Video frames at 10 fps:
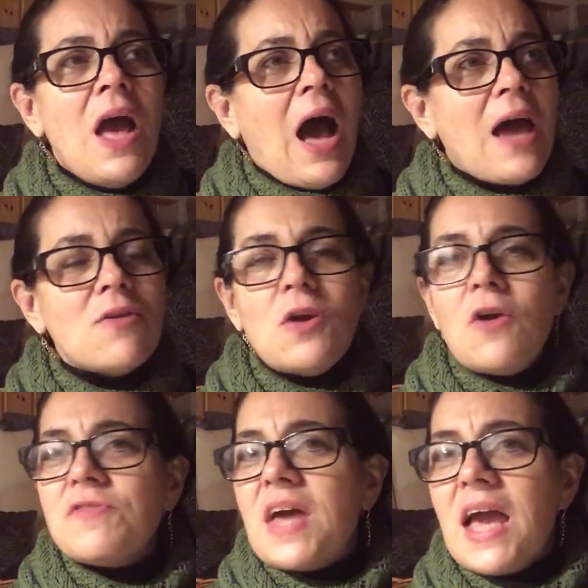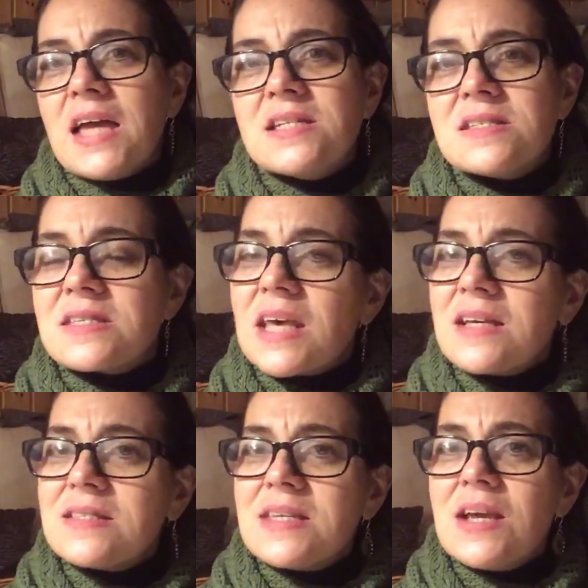I don't know if they had
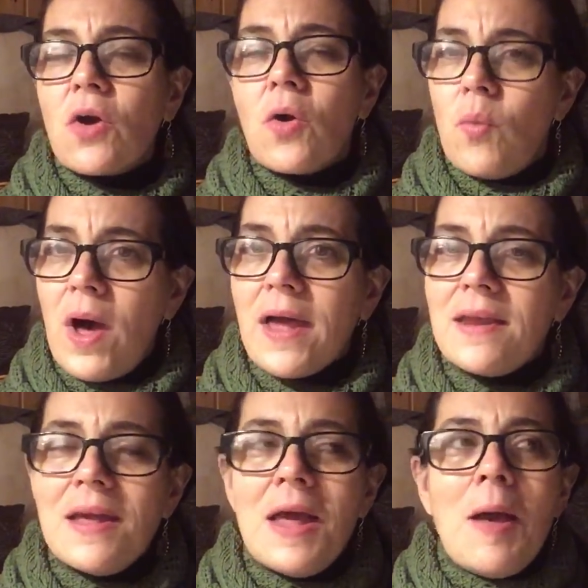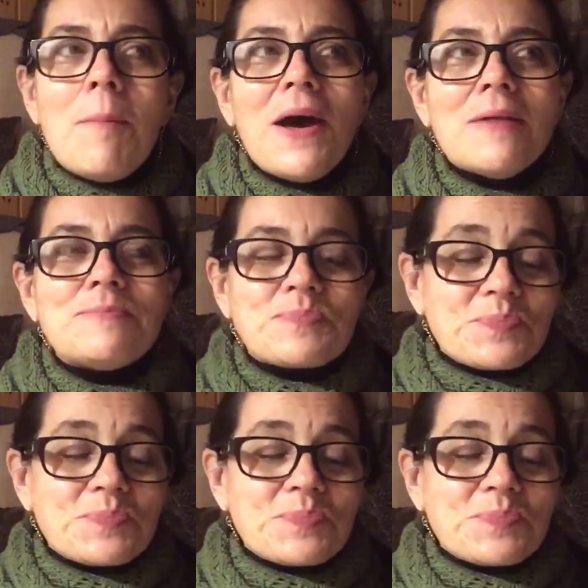dyslexia or what, but